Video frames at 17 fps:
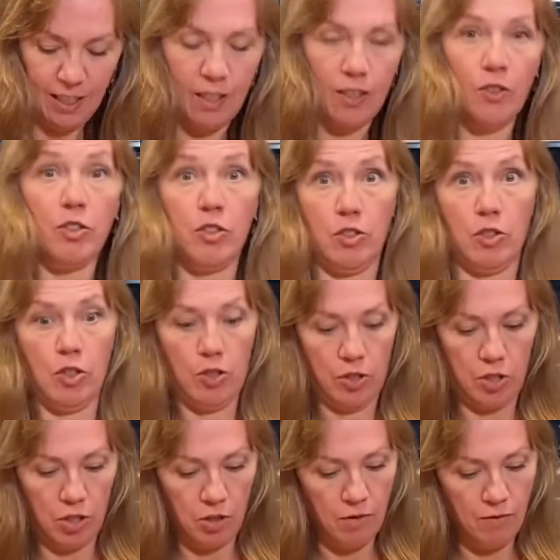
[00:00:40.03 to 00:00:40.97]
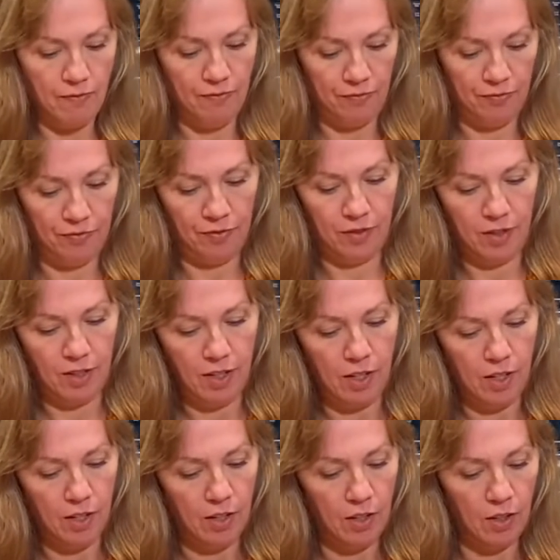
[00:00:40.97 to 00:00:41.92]
which is hard to do.
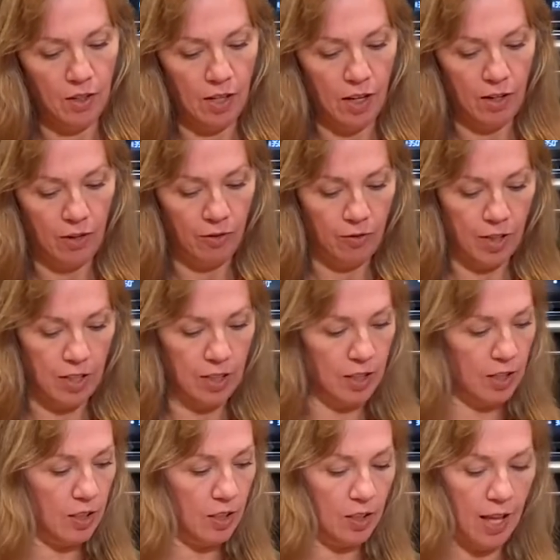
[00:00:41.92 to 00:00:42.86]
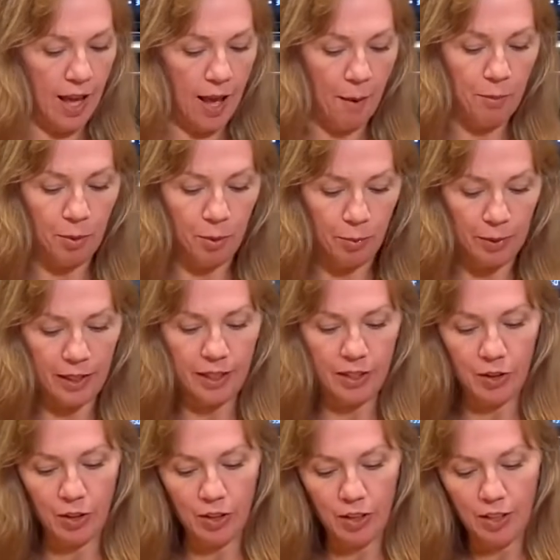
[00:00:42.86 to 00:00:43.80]
You got your fun little apple
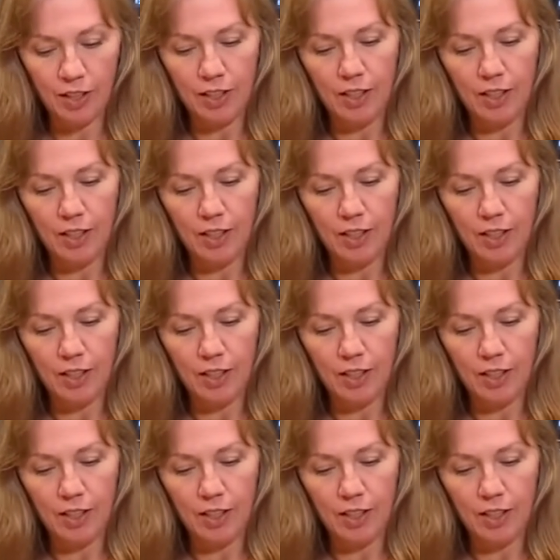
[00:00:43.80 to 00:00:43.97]
peel